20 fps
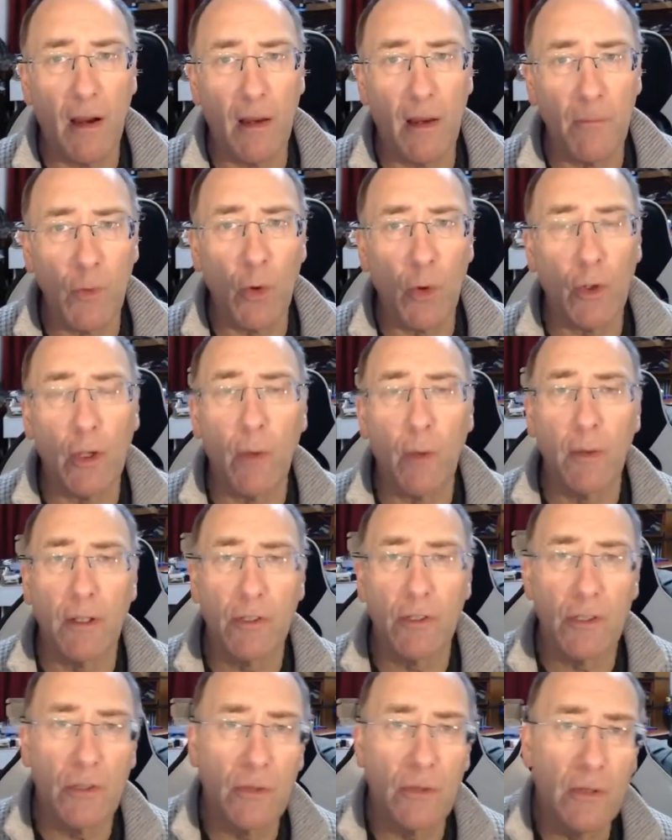not going
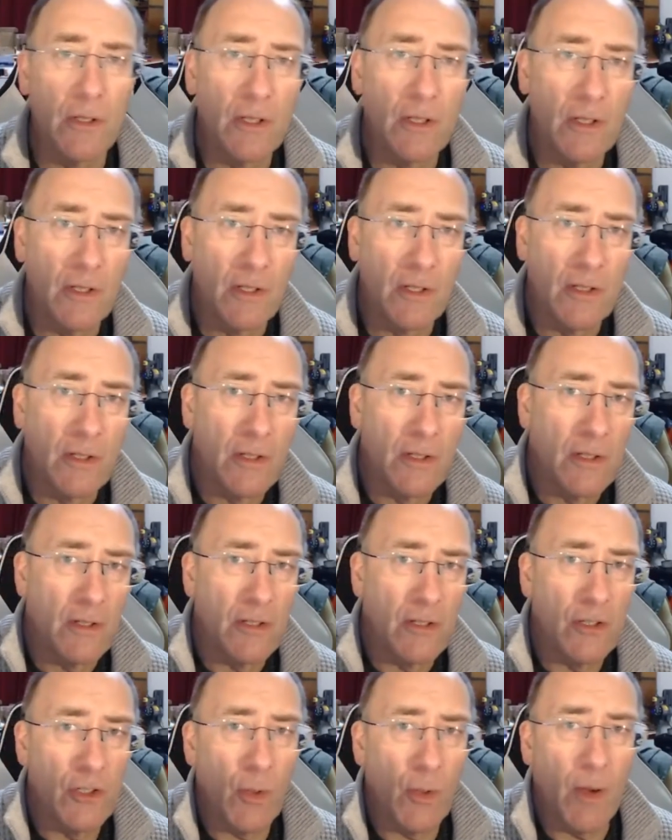to
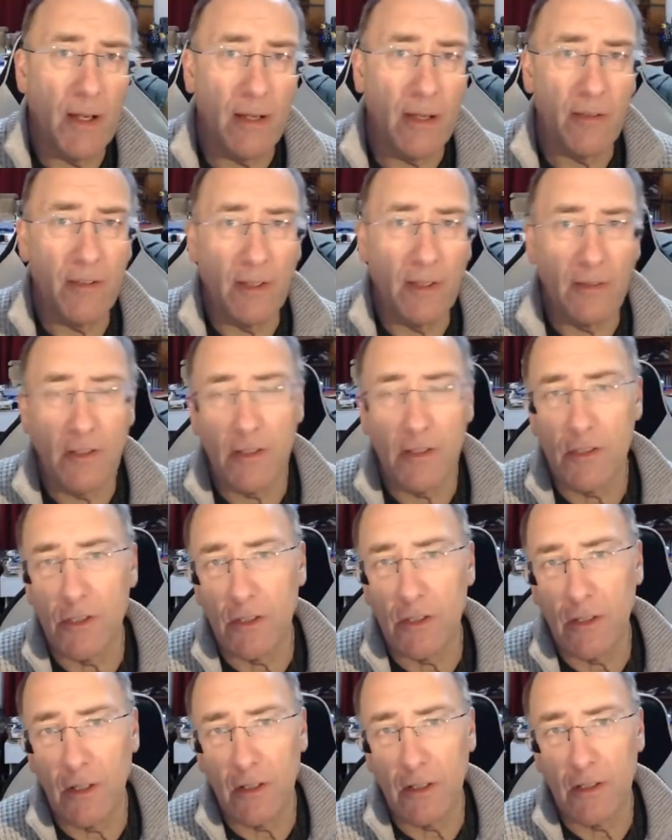do anything that's
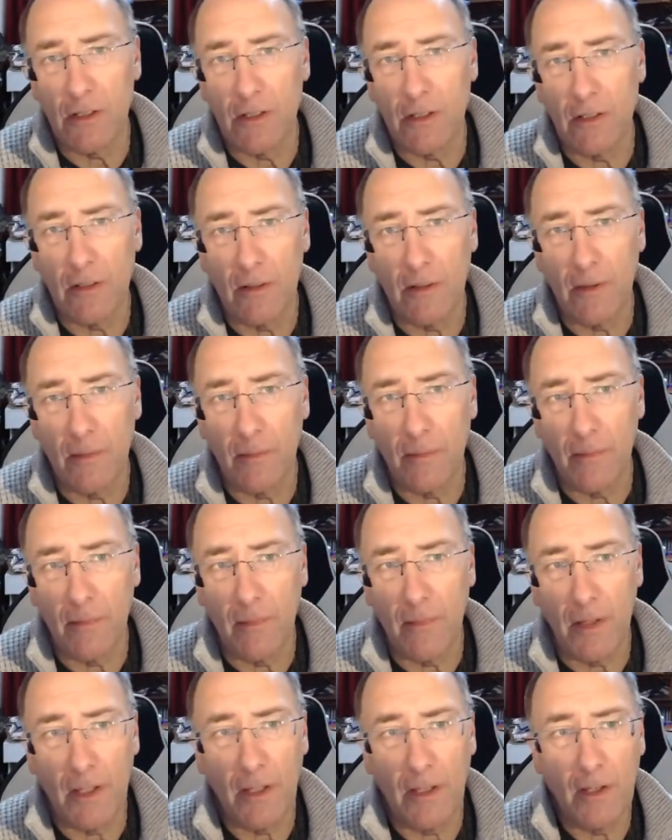going to
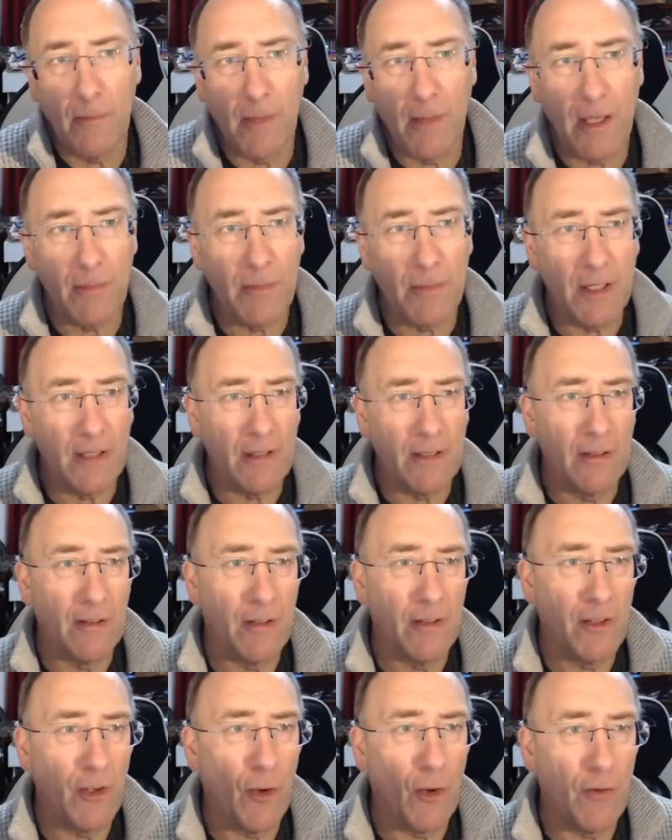make me
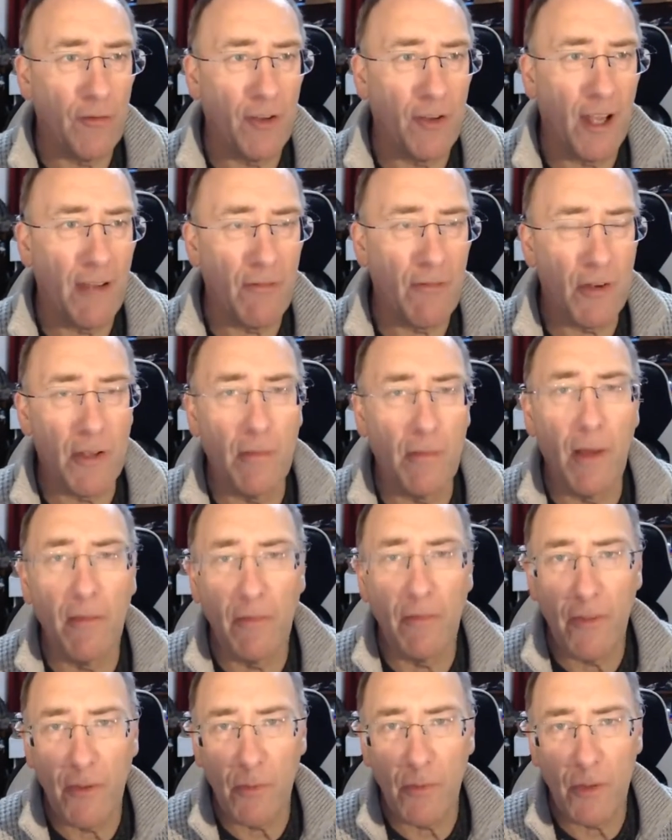not flavour of the
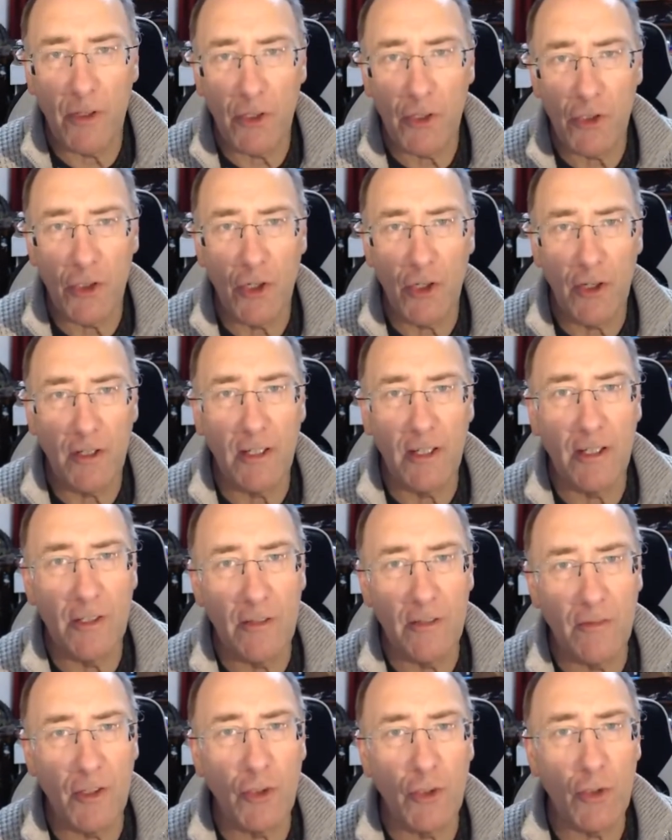month with certain
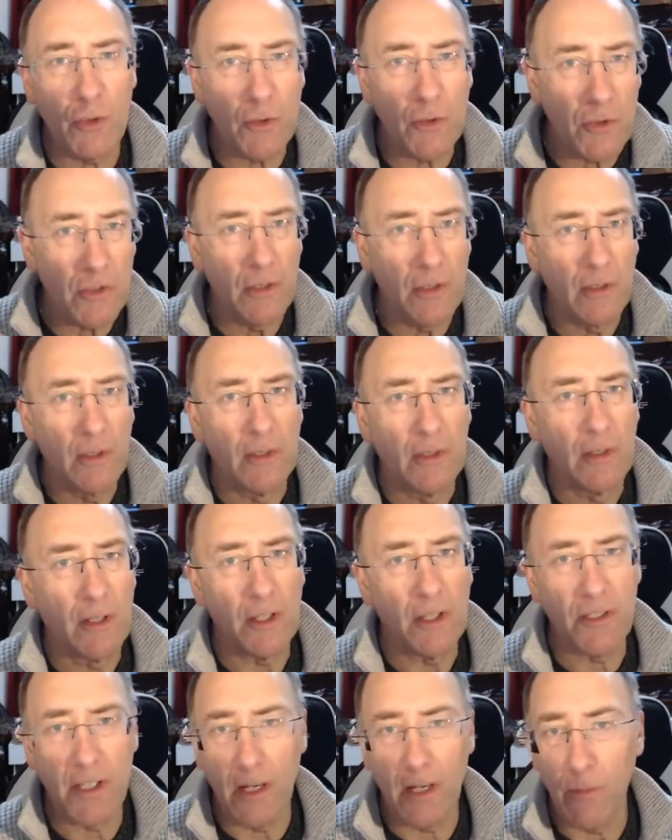individuals,
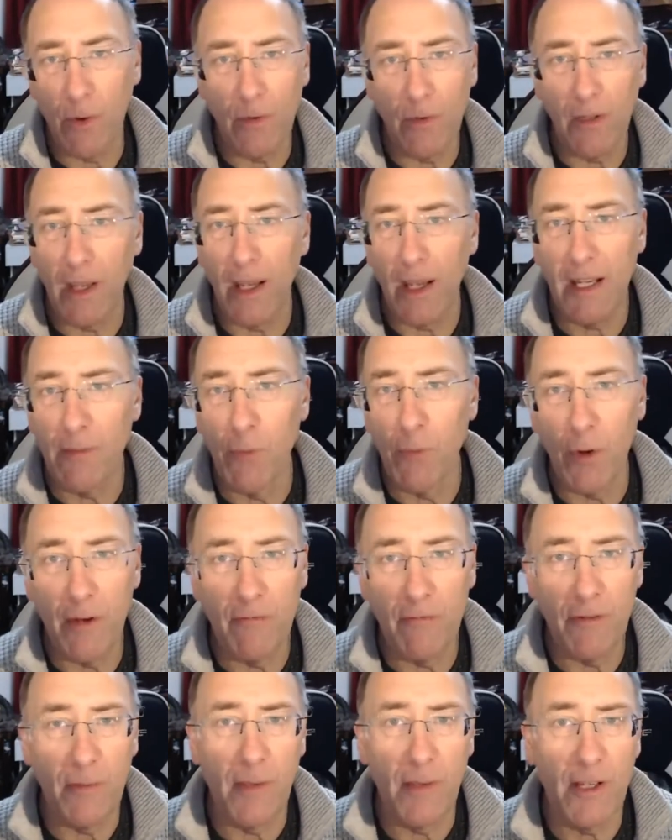because then I won't get any more
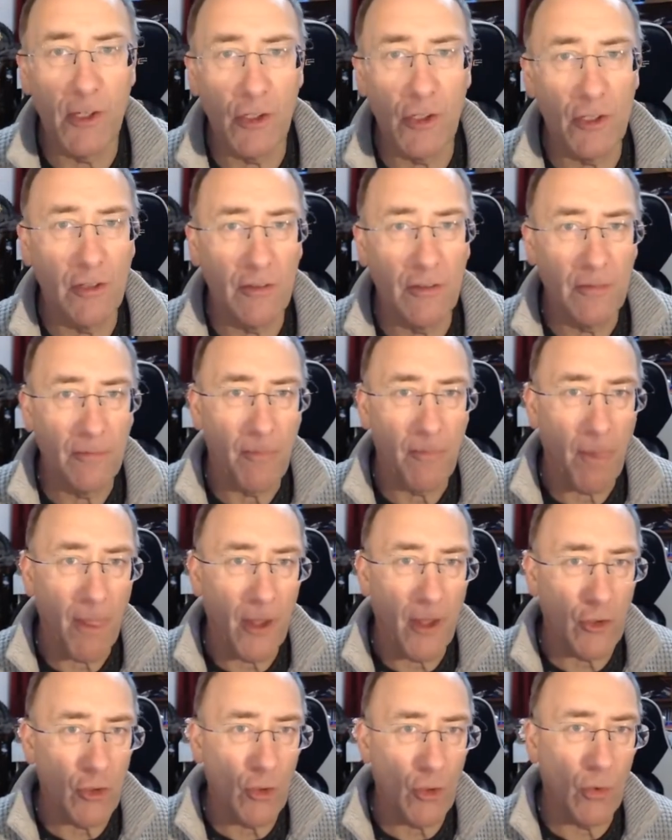information
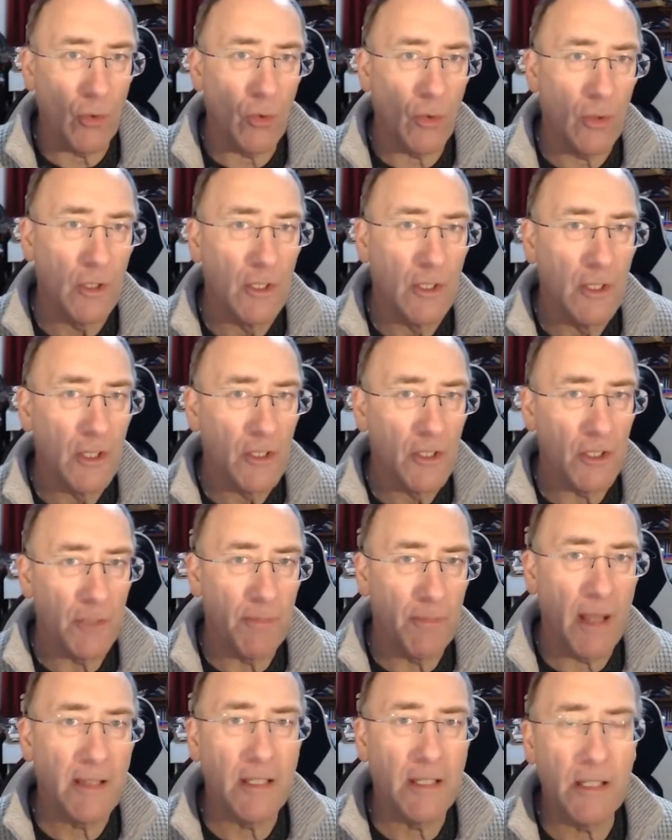at all. So it's
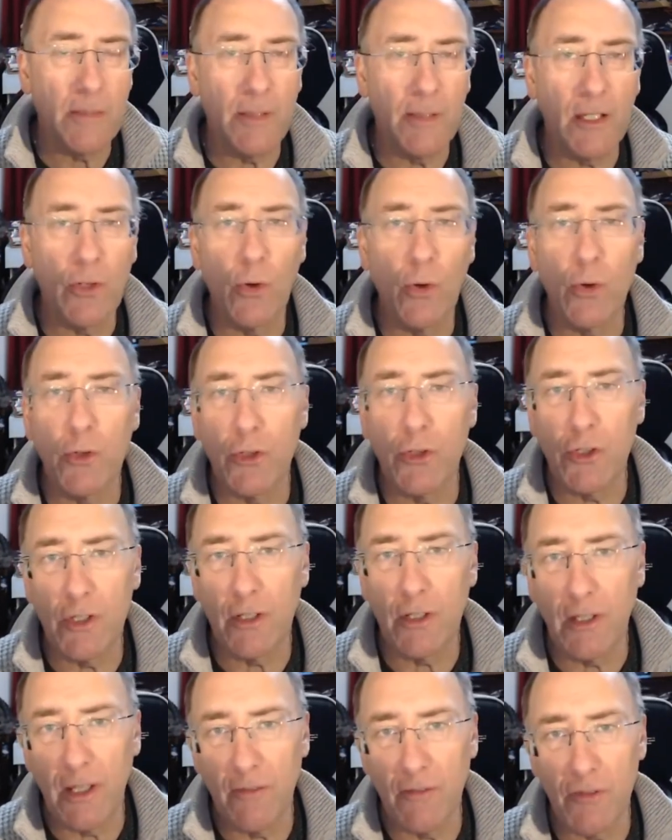better to be cautious
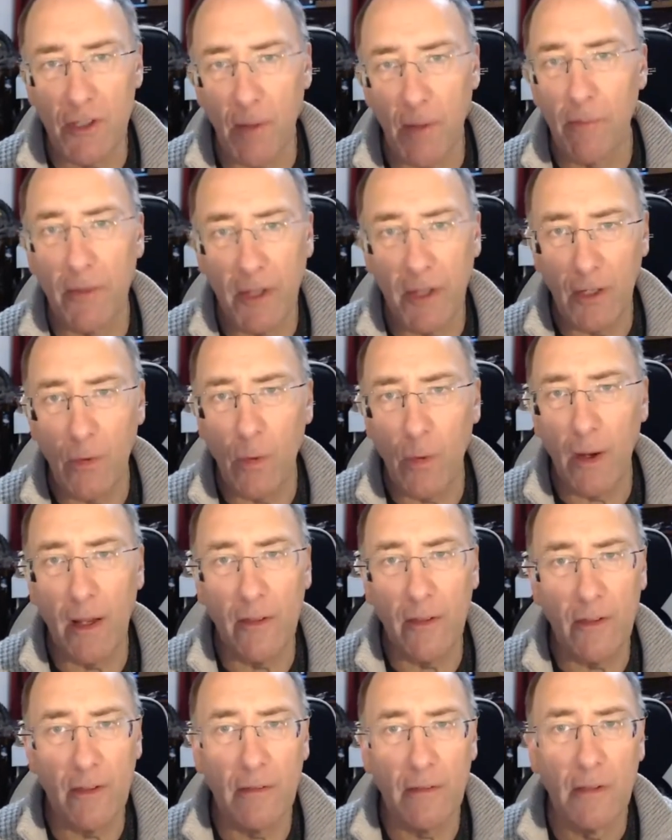and give something away
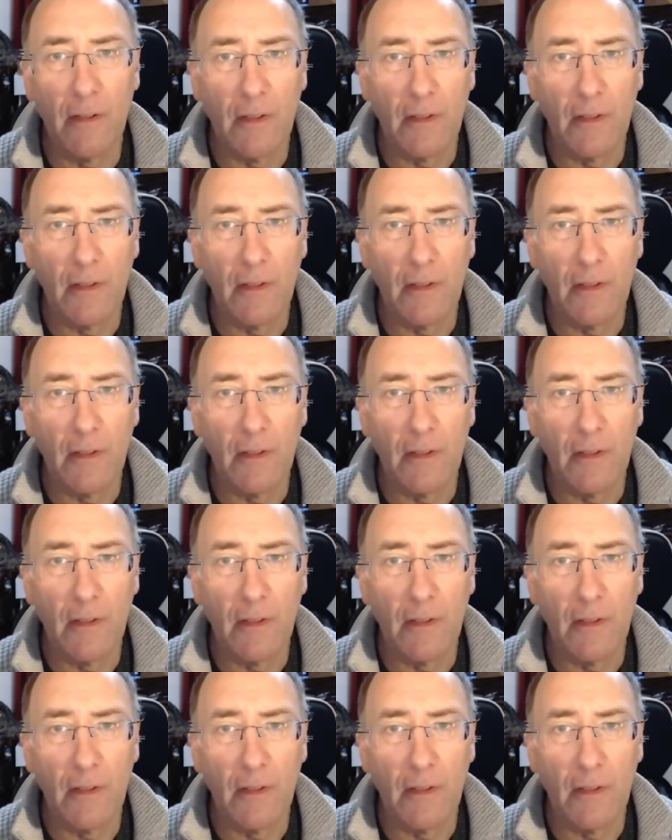than